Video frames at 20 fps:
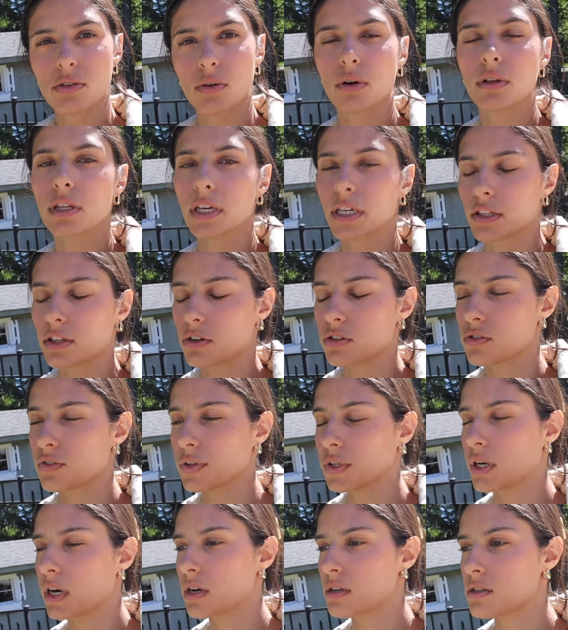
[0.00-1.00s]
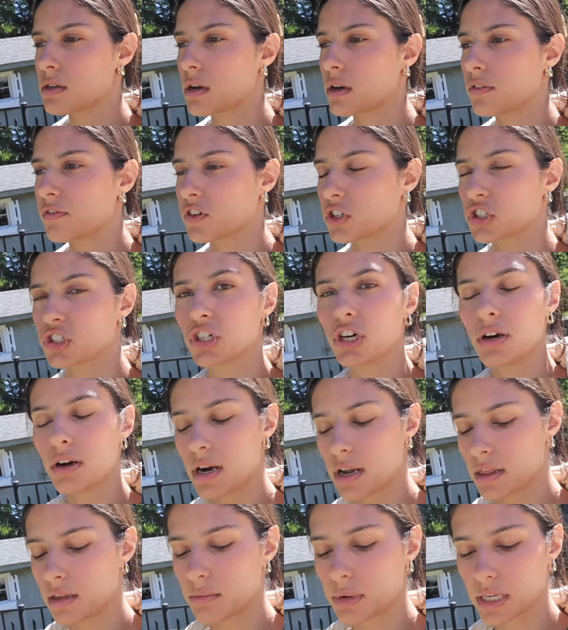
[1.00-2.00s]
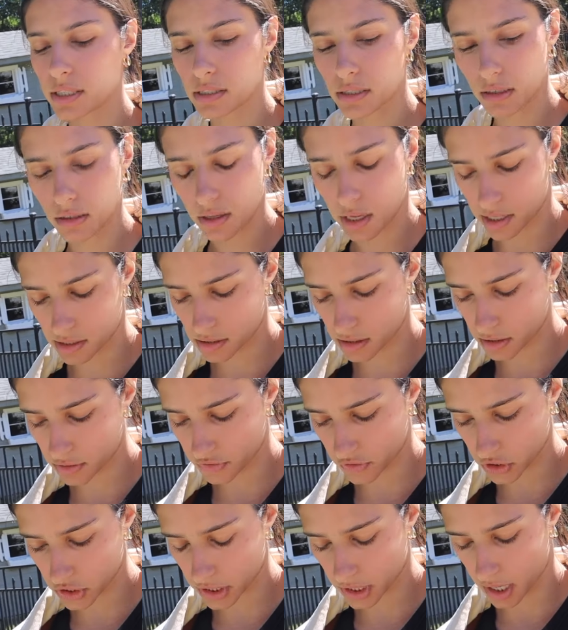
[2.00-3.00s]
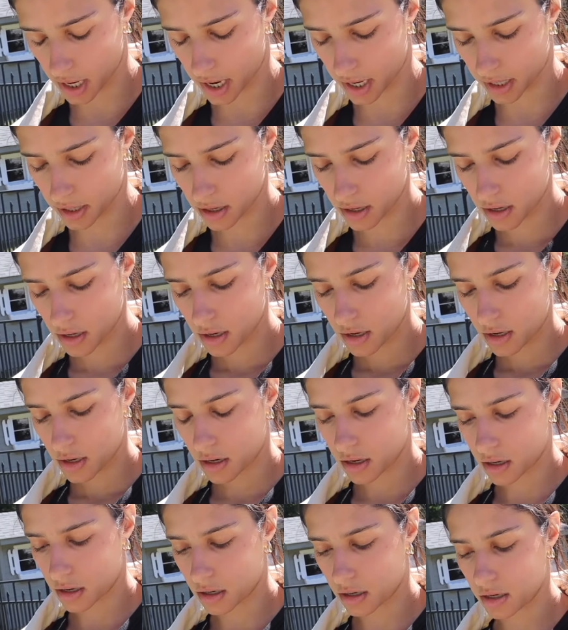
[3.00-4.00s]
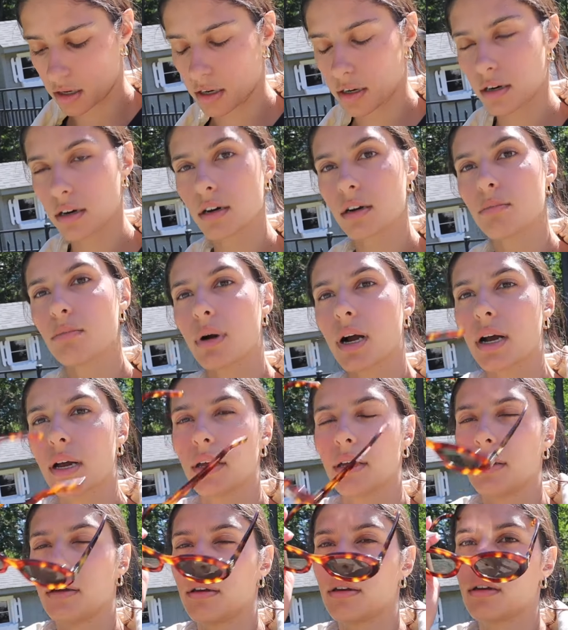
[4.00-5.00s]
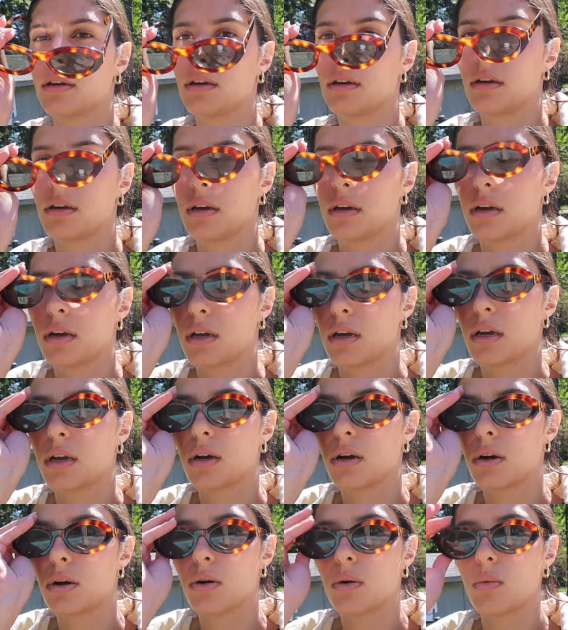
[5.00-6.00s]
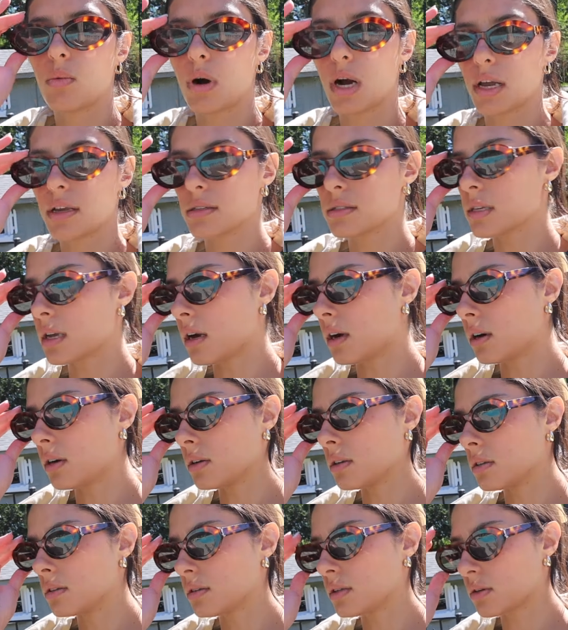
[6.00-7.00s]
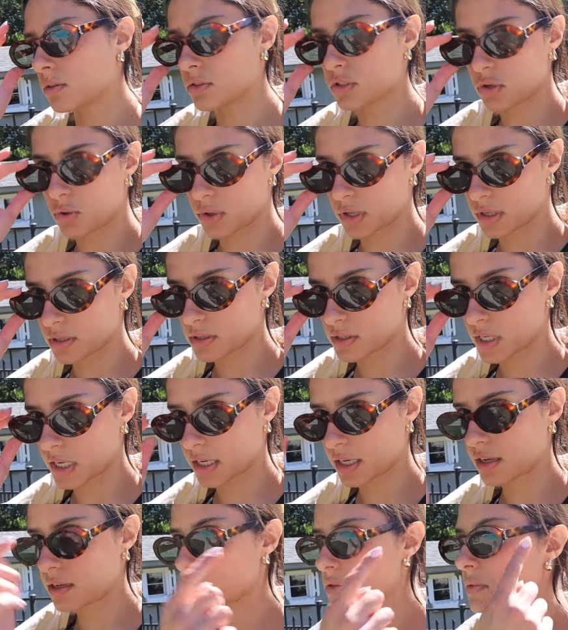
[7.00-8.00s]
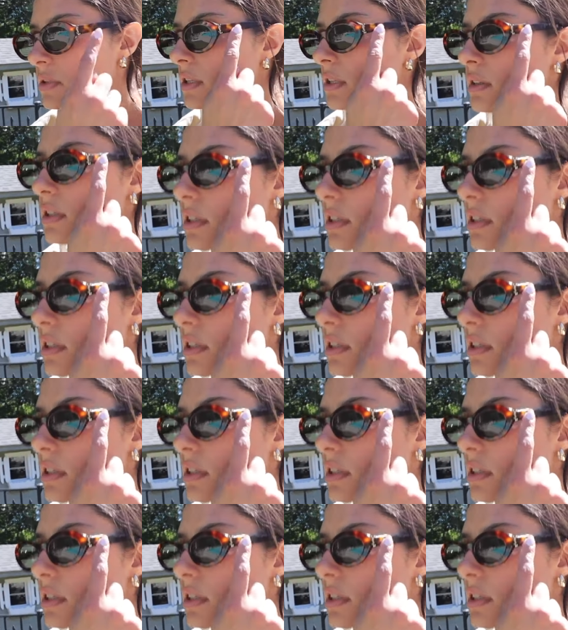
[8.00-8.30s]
so I'll link those for you guys for sure. And then my sunglasses for today are my YSL little tortoise sunnies with the